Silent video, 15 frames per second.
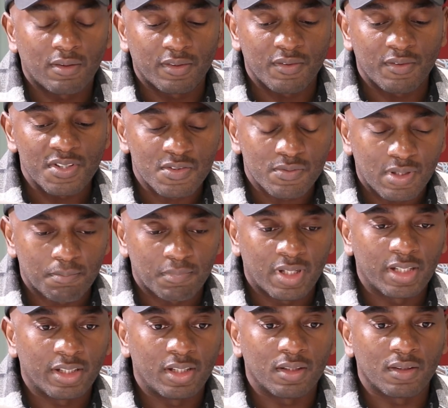of the reasons why I'm
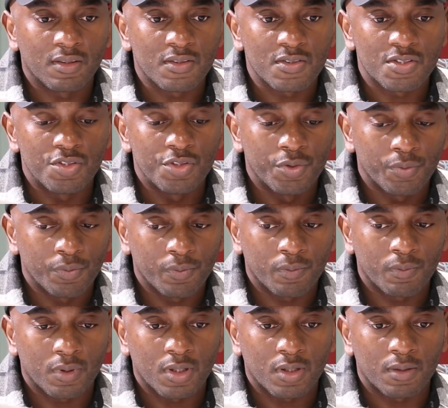liking this new